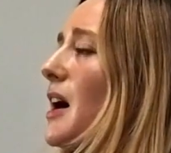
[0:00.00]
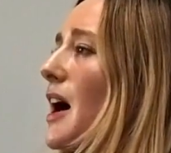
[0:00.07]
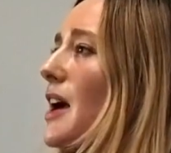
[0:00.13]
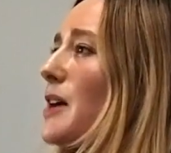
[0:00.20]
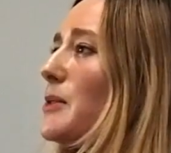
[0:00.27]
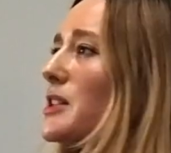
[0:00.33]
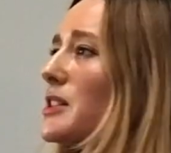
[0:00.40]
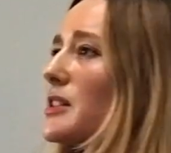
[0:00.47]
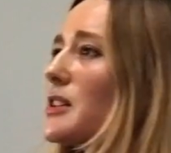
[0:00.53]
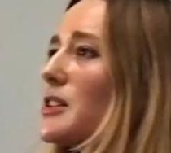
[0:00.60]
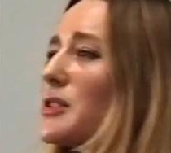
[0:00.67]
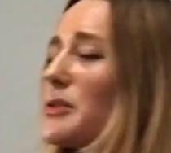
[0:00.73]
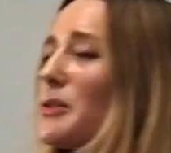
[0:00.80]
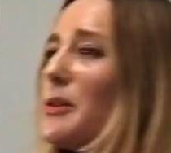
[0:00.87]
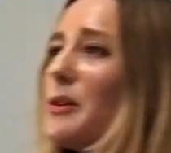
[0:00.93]
I recently
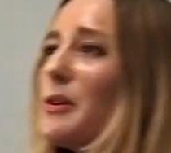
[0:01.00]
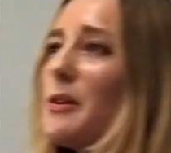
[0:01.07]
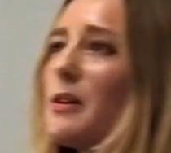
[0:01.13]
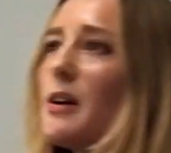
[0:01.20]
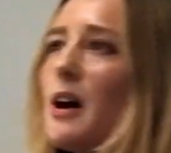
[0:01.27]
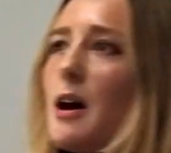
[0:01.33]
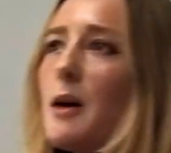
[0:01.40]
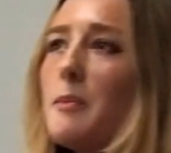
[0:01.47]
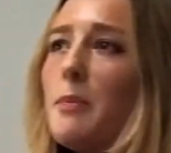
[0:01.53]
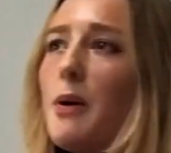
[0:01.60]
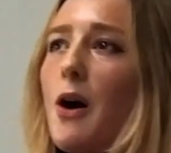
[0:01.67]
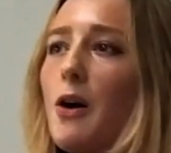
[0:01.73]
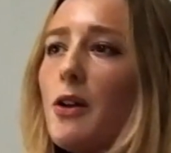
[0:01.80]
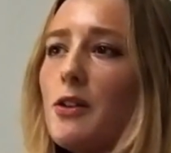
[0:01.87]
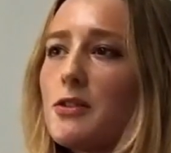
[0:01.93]
saw a
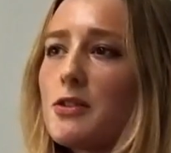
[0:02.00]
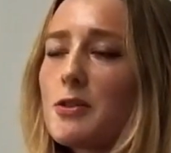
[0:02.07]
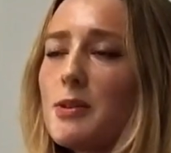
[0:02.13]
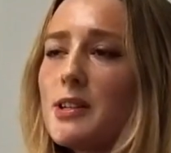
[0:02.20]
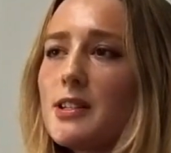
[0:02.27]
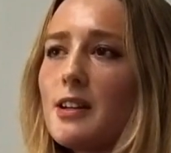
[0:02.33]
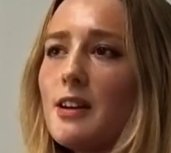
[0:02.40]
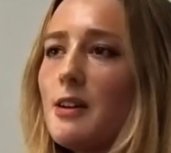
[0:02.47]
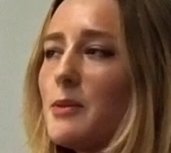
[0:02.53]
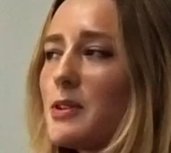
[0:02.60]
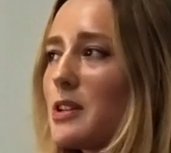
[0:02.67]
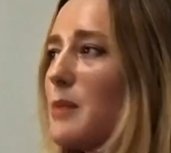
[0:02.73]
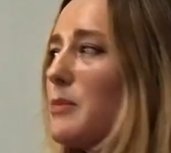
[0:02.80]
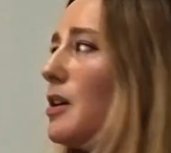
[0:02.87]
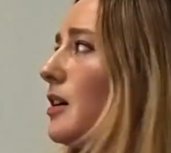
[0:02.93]
poll on Twitter, which
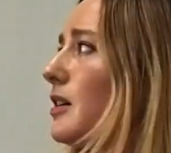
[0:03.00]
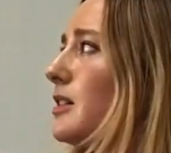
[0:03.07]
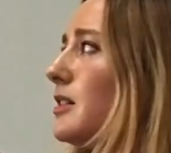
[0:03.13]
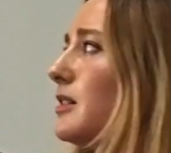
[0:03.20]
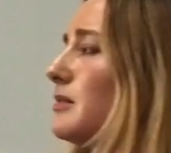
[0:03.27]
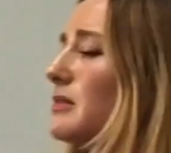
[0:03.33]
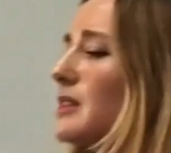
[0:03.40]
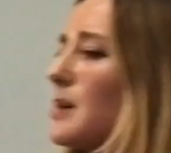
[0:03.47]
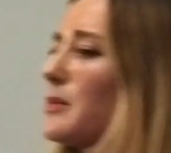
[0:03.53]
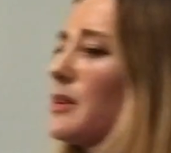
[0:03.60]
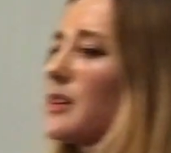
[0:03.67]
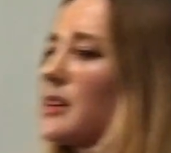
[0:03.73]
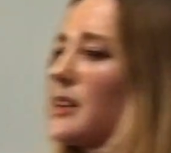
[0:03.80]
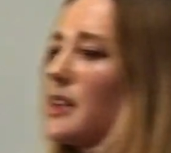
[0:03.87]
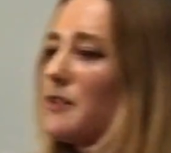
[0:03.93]
I'm not
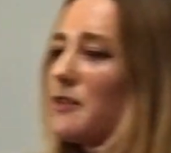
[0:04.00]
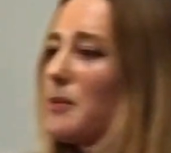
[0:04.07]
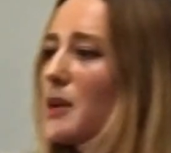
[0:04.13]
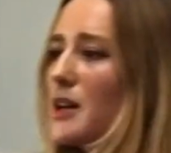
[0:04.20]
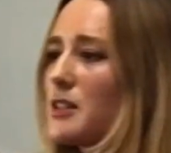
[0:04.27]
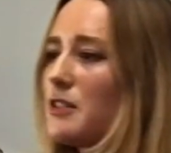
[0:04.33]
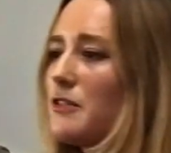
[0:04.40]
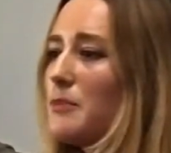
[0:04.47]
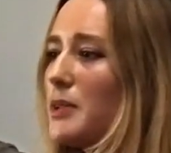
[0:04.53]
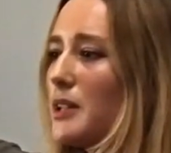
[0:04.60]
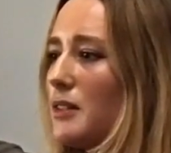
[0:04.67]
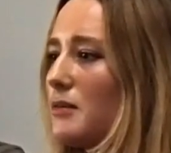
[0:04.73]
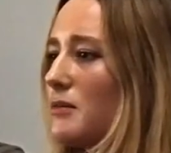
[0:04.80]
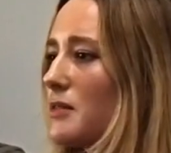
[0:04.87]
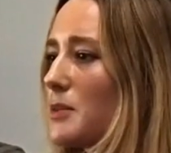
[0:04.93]
gonna give a massive big
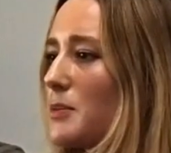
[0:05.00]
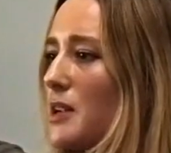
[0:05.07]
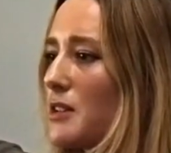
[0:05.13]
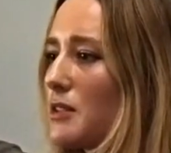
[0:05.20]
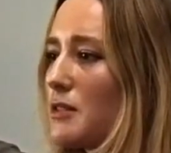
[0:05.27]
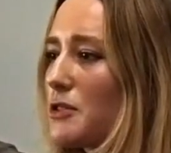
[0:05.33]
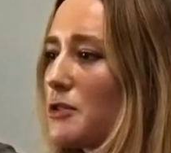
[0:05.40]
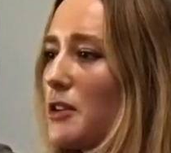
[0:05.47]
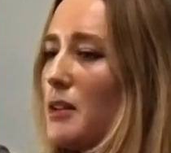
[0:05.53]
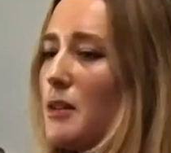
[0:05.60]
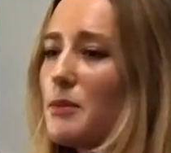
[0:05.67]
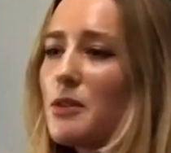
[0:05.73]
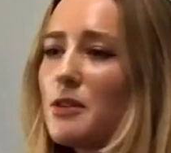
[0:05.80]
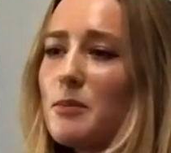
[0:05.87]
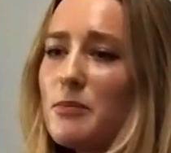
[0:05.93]
space on the screen.
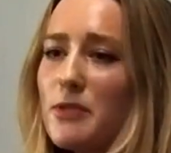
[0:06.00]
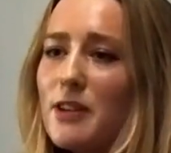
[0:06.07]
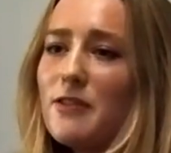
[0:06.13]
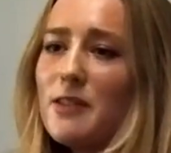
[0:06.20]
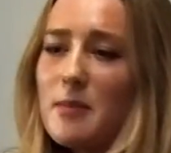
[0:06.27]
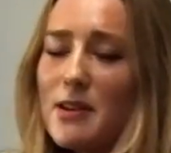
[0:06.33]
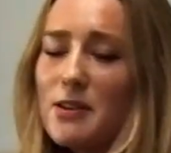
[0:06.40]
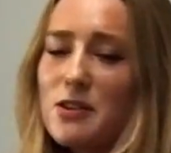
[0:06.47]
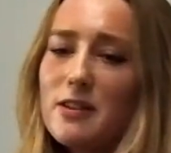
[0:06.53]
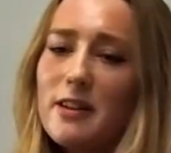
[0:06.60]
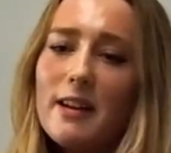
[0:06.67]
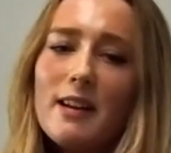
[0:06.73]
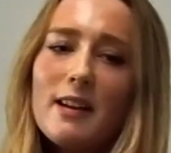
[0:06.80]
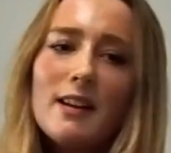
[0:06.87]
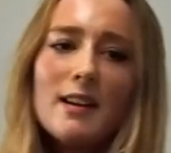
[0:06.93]
I'm gonna briefly mention
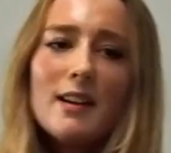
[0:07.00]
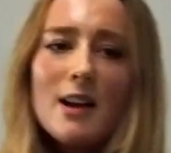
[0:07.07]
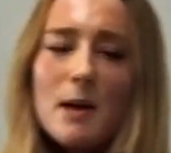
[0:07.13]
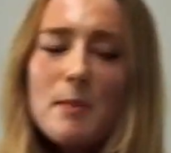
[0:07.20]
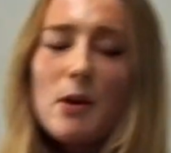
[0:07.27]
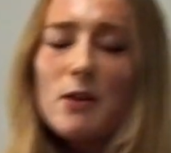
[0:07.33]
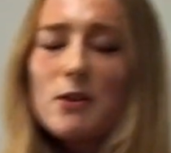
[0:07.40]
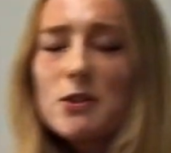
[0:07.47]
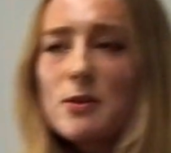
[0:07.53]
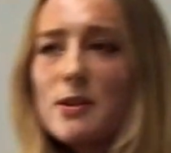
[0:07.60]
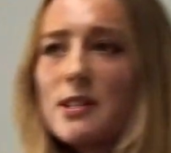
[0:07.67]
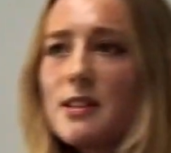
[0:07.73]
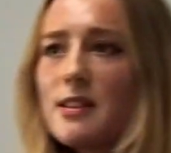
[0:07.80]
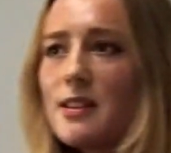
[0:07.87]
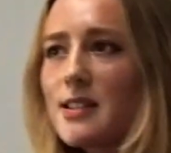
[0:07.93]
it. A poll on
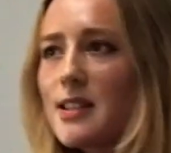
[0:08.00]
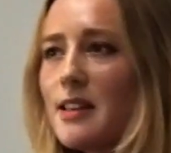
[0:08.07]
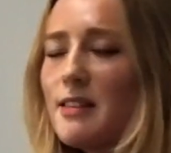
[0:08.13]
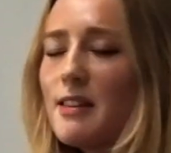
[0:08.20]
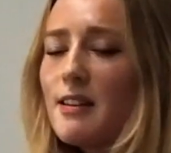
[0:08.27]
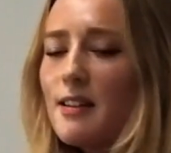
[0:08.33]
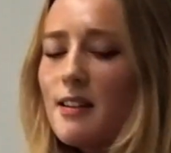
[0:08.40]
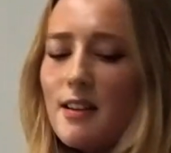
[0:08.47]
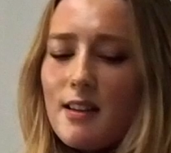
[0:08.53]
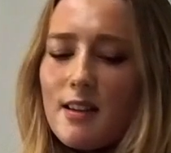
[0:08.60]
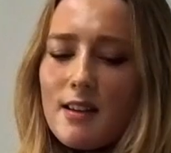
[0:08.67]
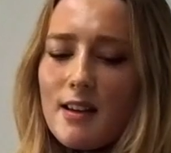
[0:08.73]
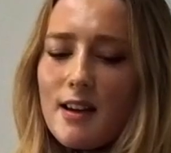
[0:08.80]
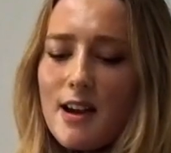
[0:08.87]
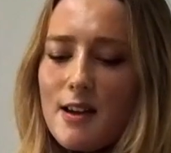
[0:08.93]
Twitter that said that
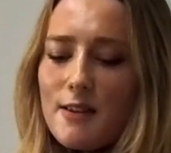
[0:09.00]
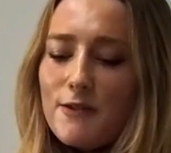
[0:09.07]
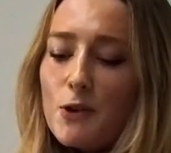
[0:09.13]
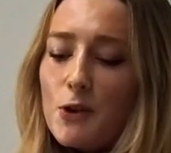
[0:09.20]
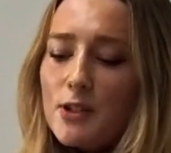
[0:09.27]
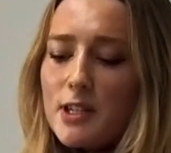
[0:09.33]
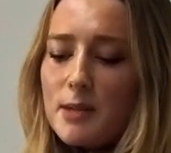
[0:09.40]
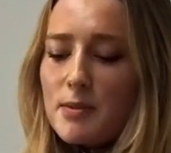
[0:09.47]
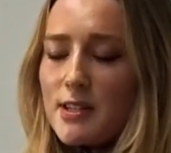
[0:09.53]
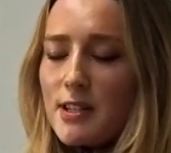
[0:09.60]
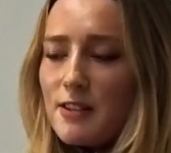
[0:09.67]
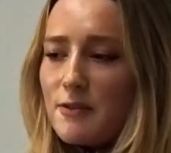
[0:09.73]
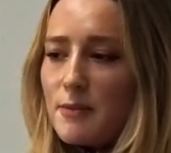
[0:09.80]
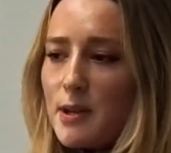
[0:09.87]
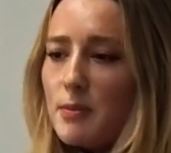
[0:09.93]

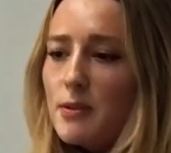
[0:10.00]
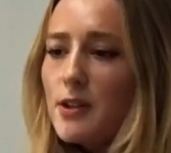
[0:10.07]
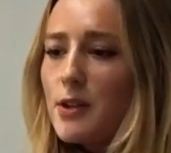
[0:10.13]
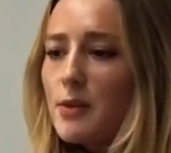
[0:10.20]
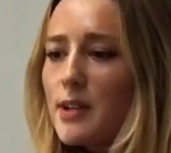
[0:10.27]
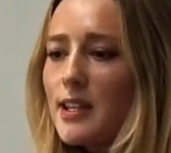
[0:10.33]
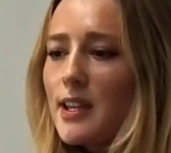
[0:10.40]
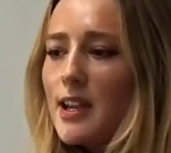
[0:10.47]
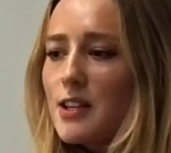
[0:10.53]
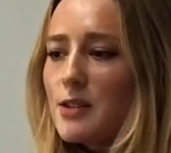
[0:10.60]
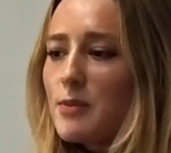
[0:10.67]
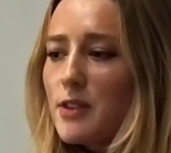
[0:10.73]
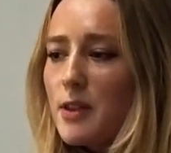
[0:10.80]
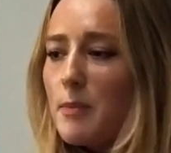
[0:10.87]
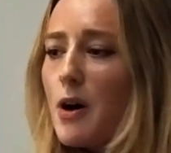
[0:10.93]
40% of people who engaged
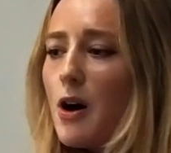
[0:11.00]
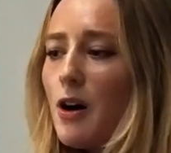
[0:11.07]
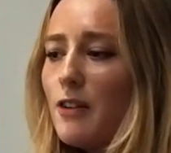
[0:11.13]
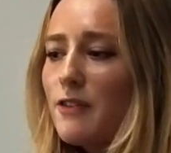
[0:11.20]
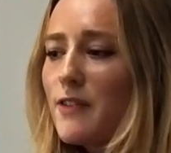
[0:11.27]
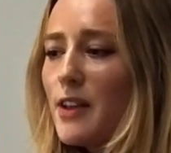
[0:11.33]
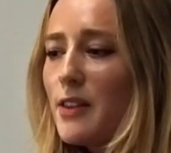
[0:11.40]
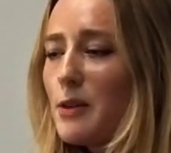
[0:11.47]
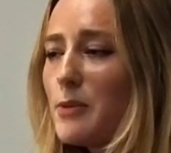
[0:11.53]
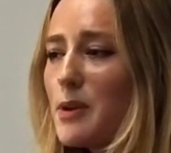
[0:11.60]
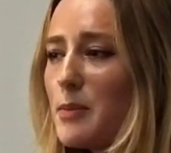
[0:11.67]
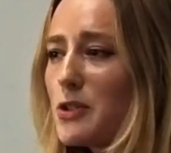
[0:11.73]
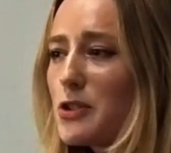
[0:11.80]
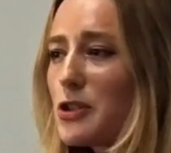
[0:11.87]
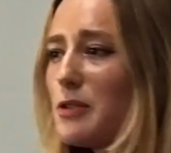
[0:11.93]
with the poll felt that
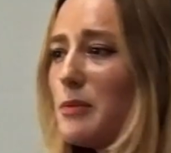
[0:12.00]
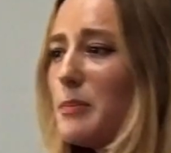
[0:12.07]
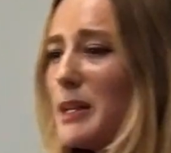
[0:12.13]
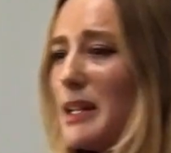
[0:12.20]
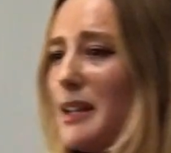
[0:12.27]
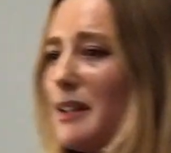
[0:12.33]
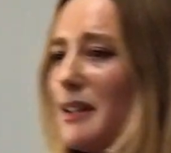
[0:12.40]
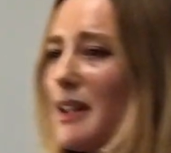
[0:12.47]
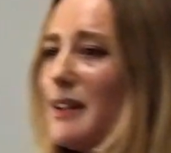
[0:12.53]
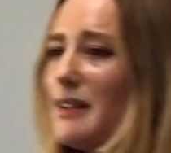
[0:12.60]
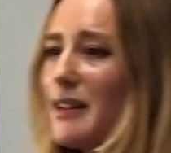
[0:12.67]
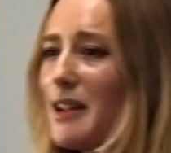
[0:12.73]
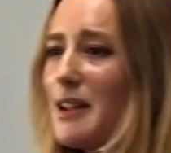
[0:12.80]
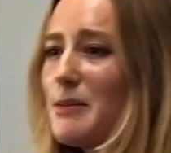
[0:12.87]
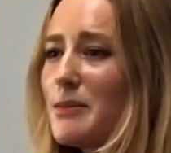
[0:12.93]
women shouldn't be in
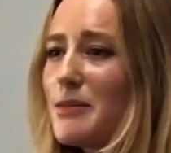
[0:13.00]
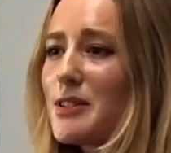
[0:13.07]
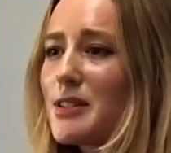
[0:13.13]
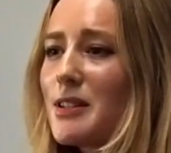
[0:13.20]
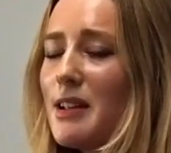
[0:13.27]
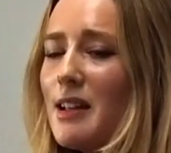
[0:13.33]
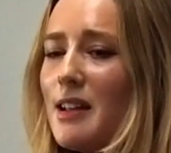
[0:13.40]
games.